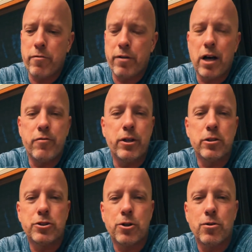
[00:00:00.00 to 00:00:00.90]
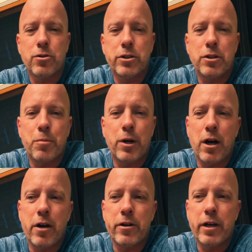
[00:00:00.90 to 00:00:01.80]
25 years old and you
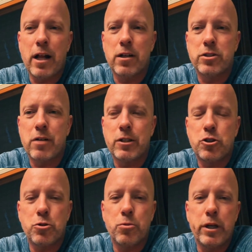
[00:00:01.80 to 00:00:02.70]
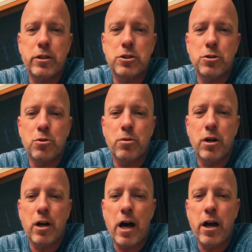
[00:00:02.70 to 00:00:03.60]
put $100 every two weeks
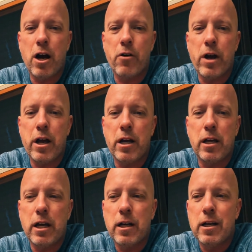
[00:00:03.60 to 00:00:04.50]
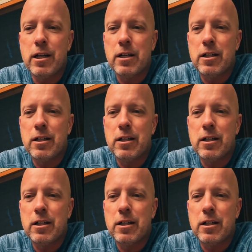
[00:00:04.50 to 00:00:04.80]
into an IRA,